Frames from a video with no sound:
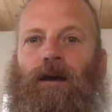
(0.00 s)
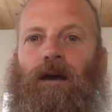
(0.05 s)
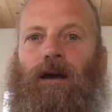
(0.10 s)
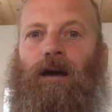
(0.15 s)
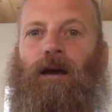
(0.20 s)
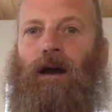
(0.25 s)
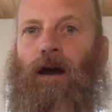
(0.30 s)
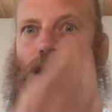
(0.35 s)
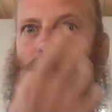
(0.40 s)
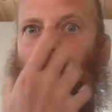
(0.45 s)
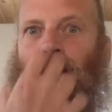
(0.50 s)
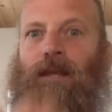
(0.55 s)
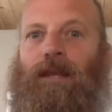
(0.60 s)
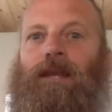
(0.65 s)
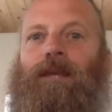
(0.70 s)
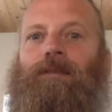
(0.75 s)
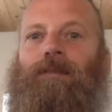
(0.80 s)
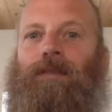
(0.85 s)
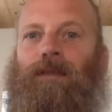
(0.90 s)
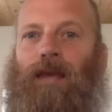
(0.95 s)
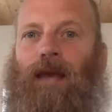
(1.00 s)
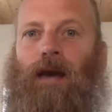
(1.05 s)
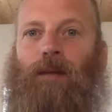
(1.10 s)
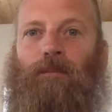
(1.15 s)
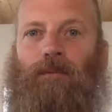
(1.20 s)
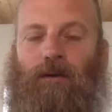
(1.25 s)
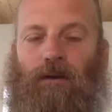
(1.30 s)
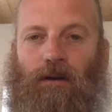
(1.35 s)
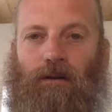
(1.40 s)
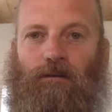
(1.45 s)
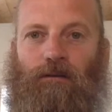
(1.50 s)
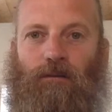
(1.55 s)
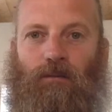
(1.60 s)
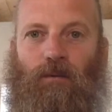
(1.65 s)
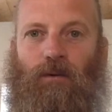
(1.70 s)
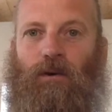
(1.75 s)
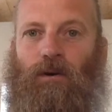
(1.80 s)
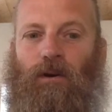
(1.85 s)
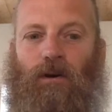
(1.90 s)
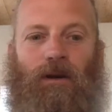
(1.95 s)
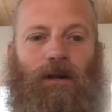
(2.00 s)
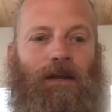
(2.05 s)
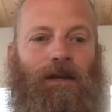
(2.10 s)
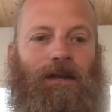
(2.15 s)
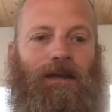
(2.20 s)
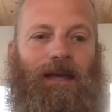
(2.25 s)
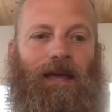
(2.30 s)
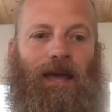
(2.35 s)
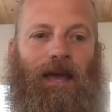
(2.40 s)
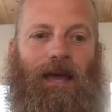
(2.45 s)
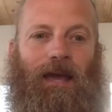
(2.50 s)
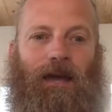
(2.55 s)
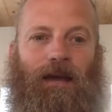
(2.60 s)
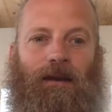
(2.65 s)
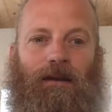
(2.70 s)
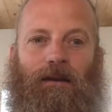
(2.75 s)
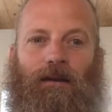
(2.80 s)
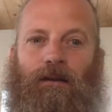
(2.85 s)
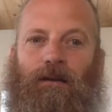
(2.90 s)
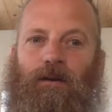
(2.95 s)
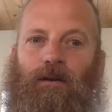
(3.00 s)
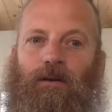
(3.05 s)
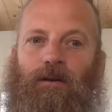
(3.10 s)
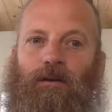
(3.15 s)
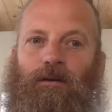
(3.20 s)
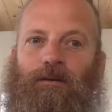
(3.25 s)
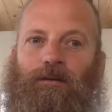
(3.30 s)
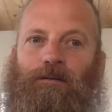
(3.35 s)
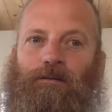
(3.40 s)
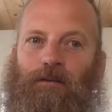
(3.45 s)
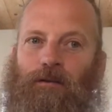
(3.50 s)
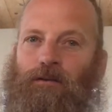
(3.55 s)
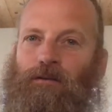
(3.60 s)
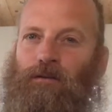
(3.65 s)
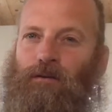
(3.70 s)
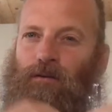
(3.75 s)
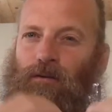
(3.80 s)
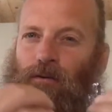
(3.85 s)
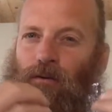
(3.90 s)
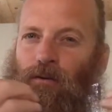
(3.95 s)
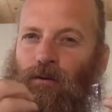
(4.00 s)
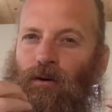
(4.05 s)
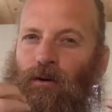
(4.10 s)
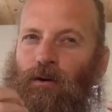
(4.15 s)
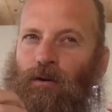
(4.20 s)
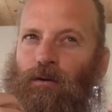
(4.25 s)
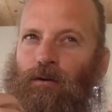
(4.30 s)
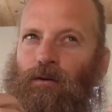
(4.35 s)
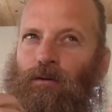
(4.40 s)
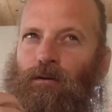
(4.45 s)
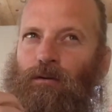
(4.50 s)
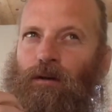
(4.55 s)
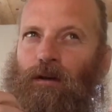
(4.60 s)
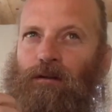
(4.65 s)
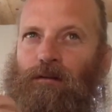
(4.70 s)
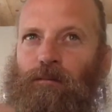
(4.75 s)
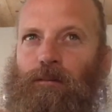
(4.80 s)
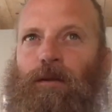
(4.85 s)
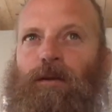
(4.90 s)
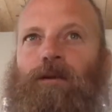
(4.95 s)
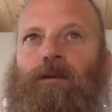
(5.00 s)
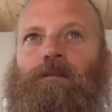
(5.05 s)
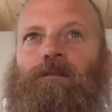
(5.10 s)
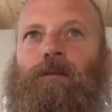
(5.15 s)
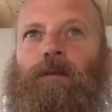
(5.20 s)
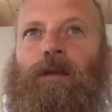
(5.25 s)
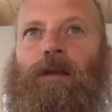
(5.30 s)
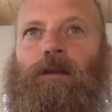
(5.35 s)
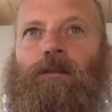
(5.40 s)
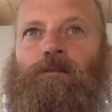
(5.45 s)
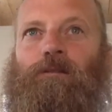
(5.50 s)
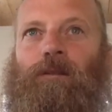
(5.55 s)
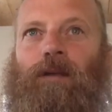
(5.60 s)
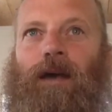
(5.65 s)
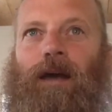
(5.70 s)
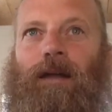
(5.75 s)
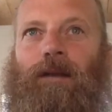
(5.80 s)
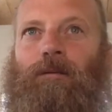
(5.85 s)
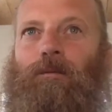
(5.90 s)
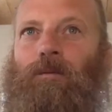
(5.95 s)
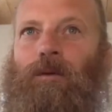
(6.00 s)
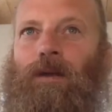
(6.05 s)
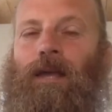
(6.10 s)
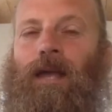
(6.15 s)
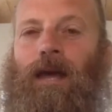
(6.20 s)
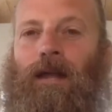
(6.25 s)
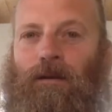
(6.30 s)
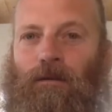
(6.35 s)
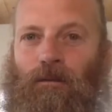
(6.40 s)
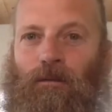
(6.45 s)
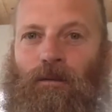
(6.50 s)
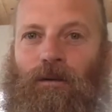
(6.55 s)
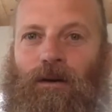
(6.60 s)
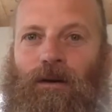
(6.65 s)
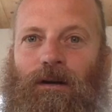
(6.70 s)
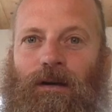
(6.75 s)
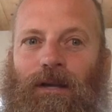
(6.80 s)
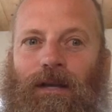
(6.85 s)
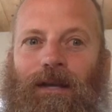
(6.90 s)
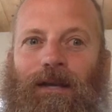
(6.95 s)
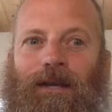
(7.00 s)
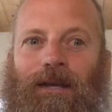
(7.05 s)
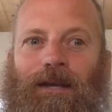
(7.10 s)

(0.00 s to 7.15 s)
uneat the apple as it were, and start to experience things that we hadn't really